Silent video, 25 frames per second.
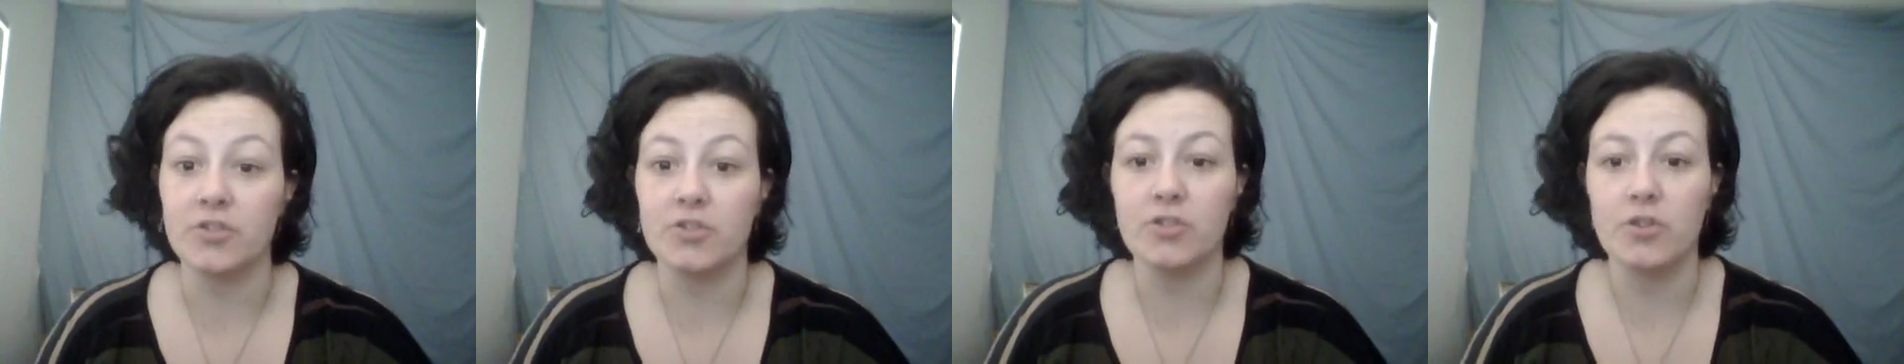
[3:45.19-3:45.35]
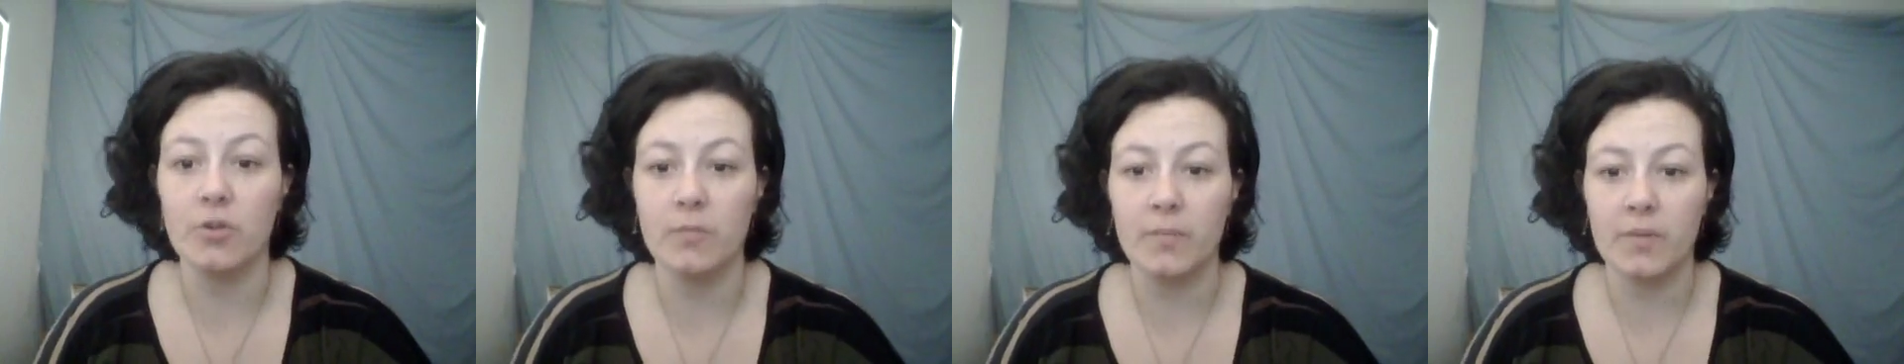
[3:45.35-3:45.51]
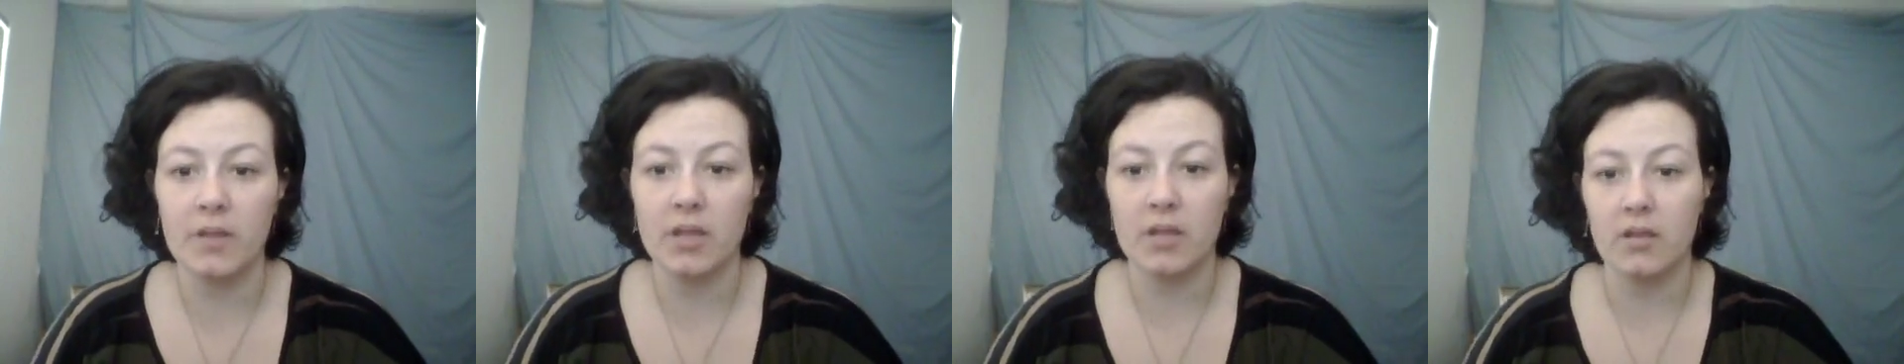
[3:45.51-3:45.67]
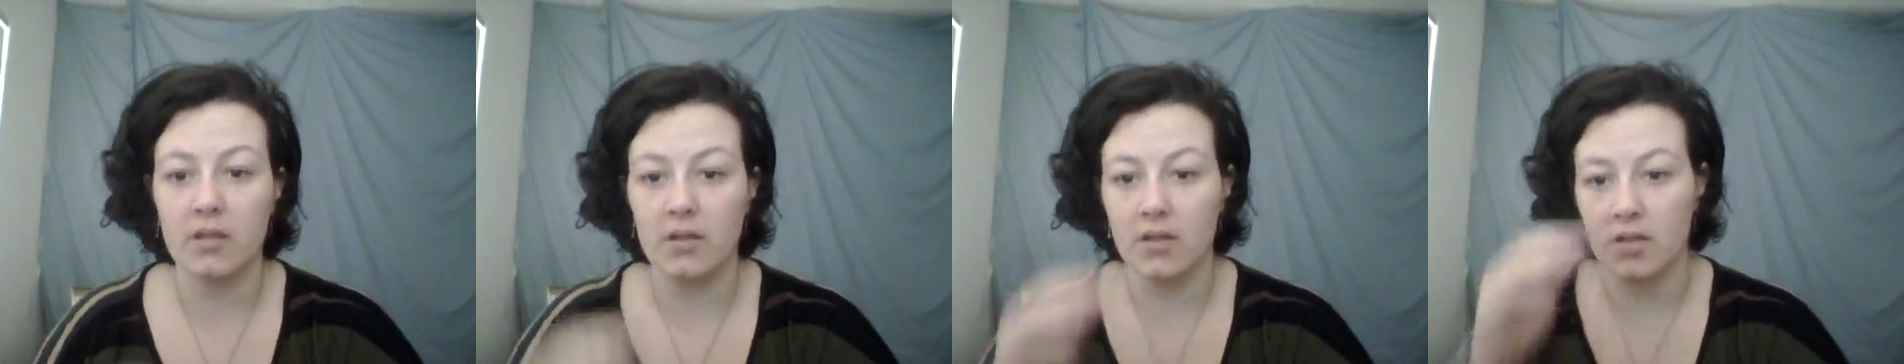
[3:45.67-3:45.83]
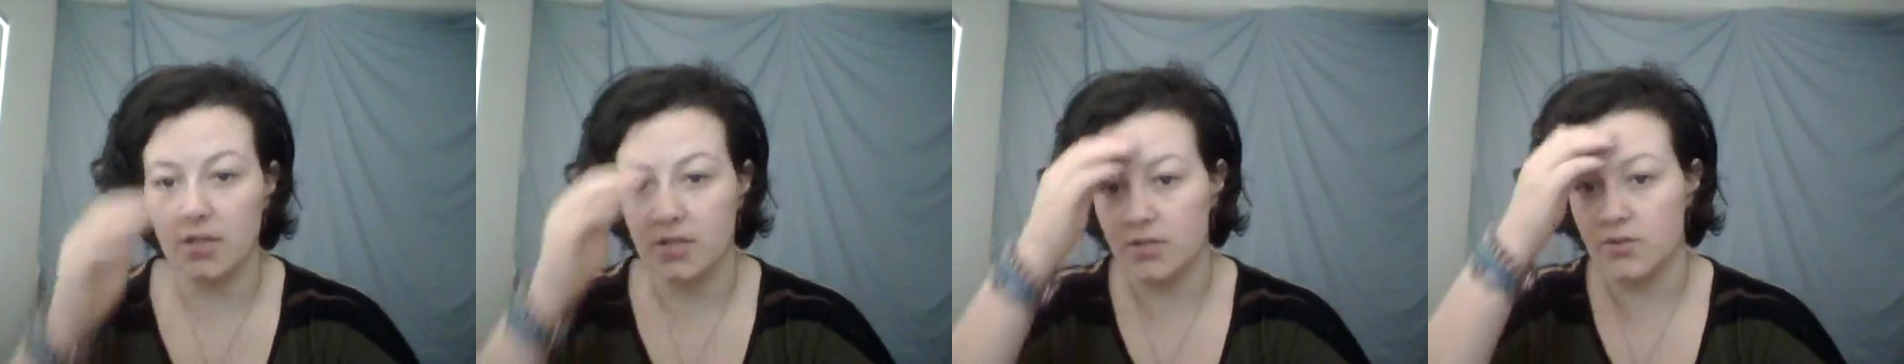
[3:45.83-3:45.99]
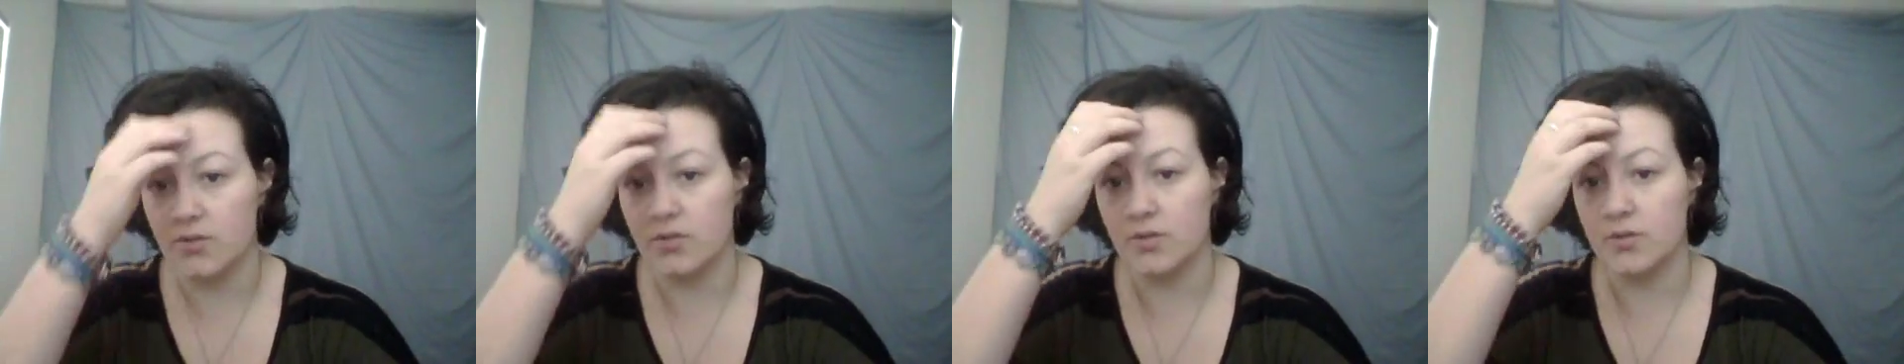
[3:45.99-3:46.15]
she told me that
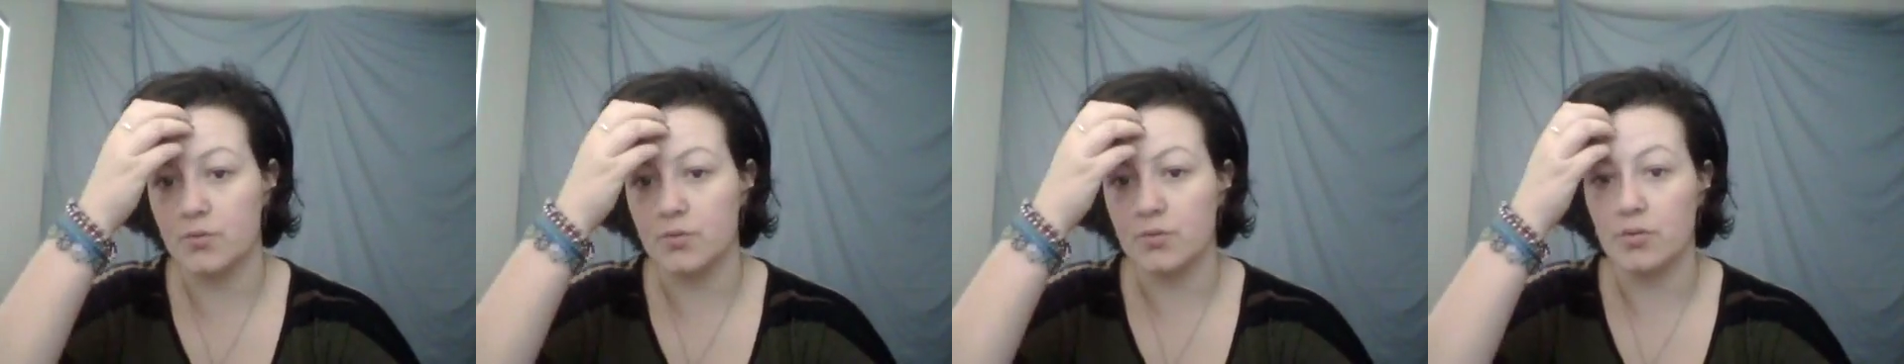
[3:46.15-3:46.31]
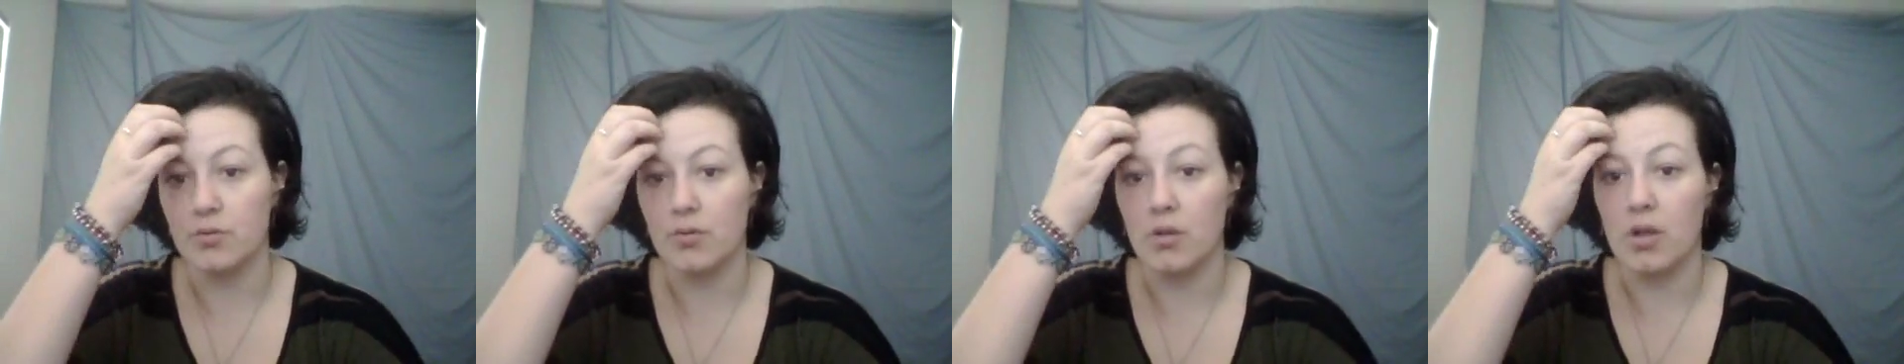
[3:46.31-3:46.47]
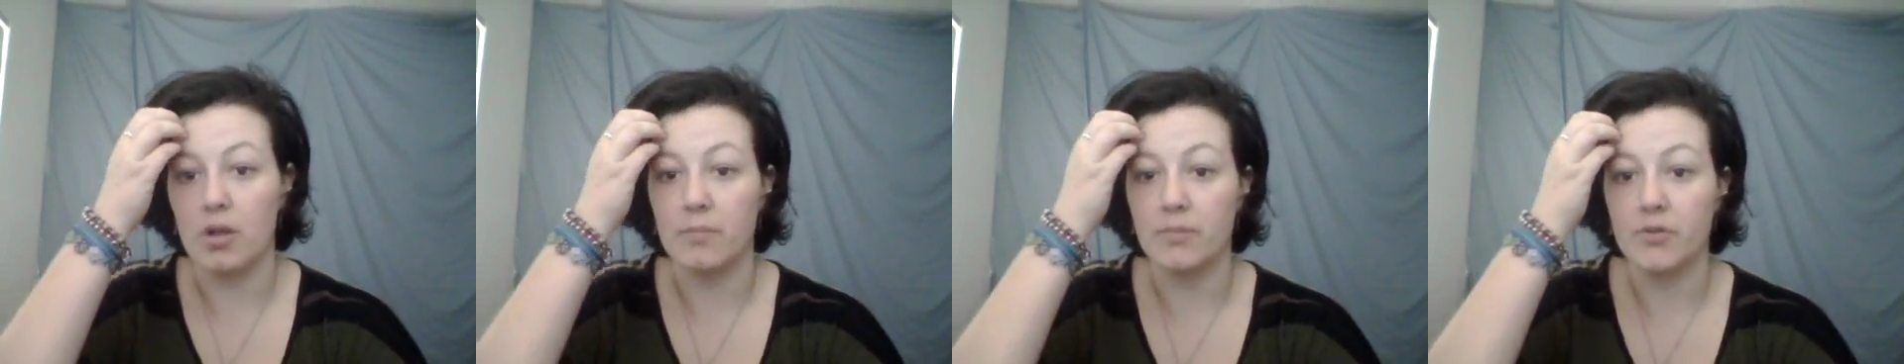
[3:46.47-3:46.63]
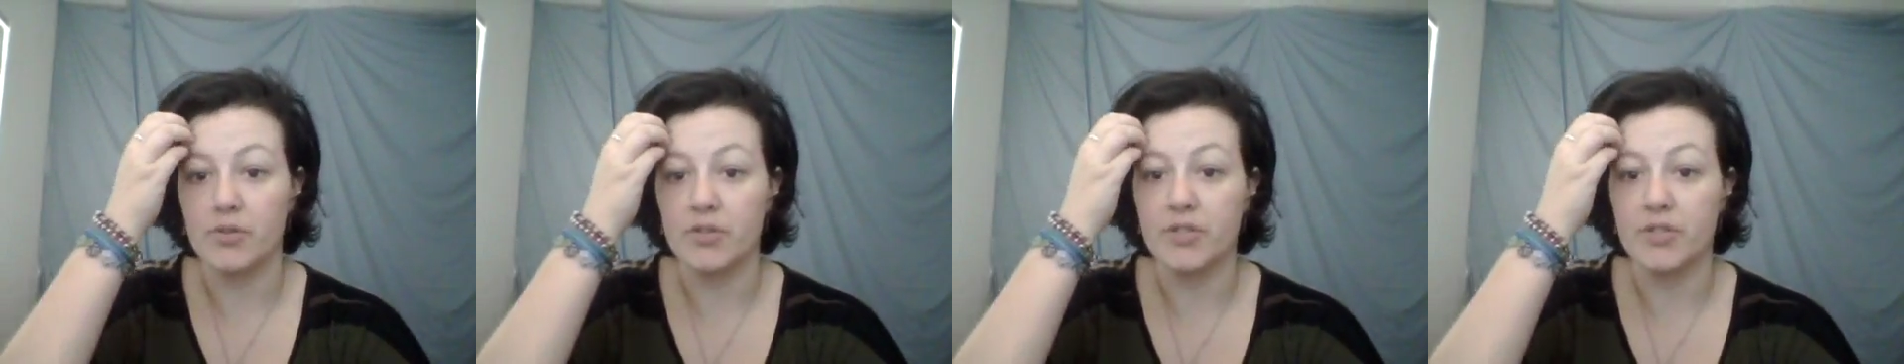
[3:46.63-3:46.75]
the strings were too long,